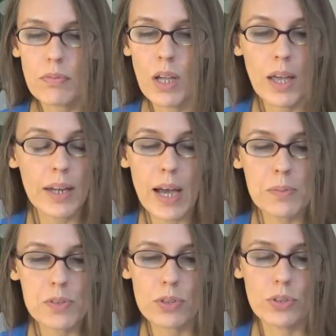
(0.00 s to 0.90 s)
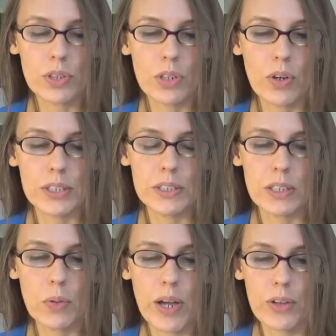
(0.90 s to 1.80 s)
I had absolutely no
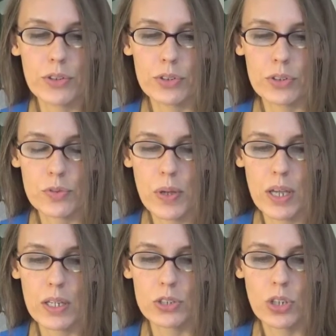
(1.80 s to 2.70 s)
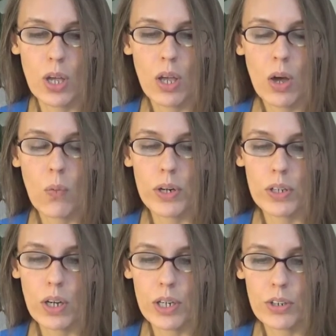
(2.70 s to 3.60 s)
idea why other girls my age
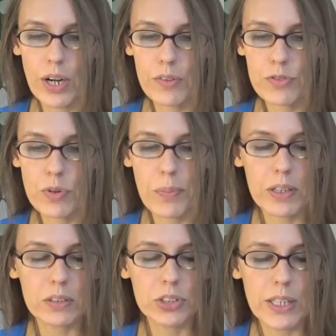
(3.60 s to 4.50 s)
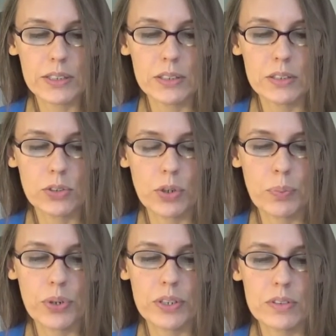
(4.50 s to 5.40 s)
wanted autographs from Michael Jackson or
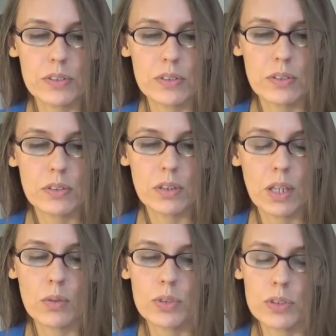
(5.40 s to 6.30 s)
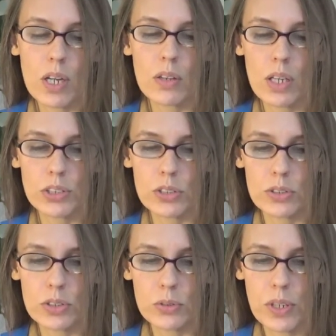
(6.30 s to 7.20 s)
Prince. It was not logical
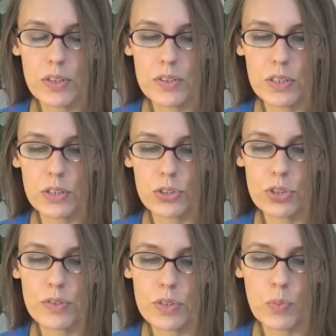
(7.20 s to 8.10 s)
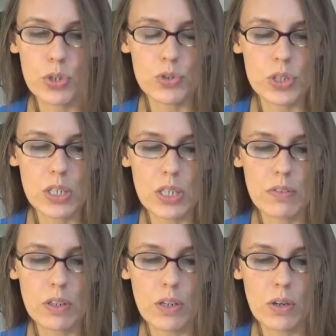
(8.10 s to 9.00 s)
to want the signature of someone you didn't
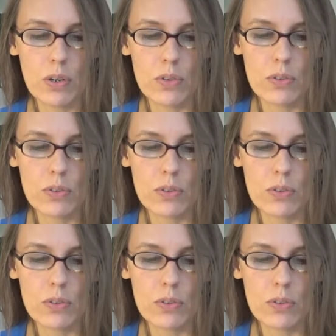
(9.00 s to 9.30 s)
even know.